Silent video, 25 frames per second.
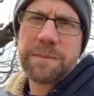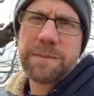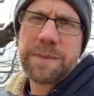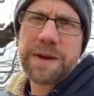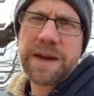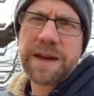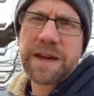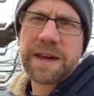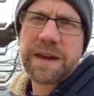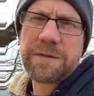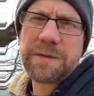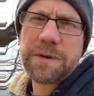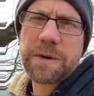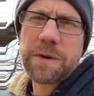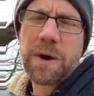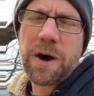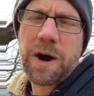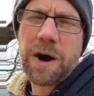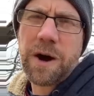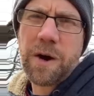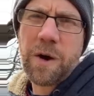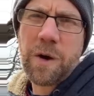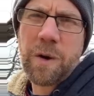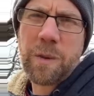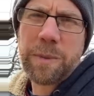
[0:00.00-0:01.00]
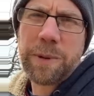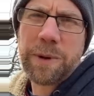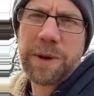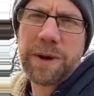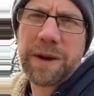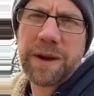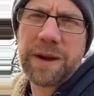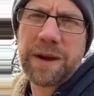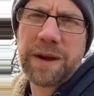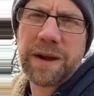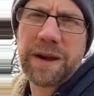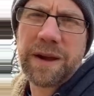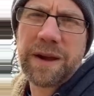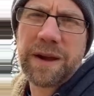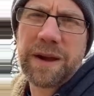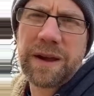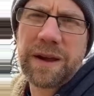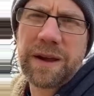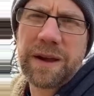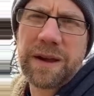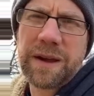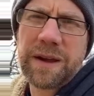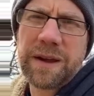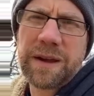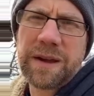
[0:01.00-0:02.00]
May it give you hope
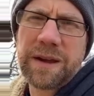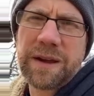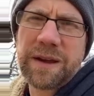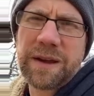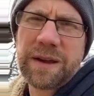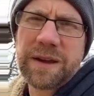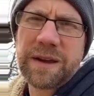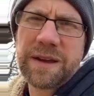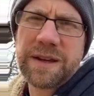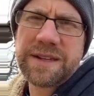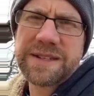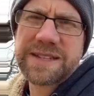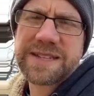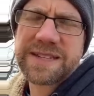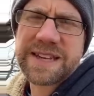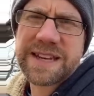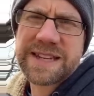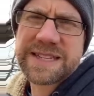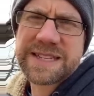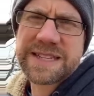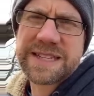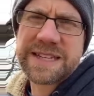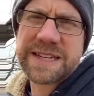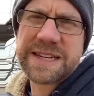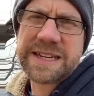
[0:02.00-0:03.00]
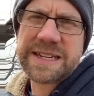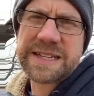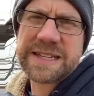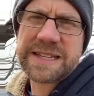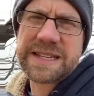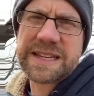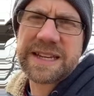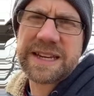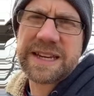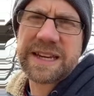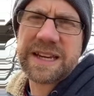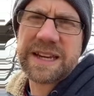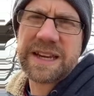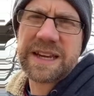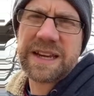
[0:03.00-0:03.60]
and sustenance.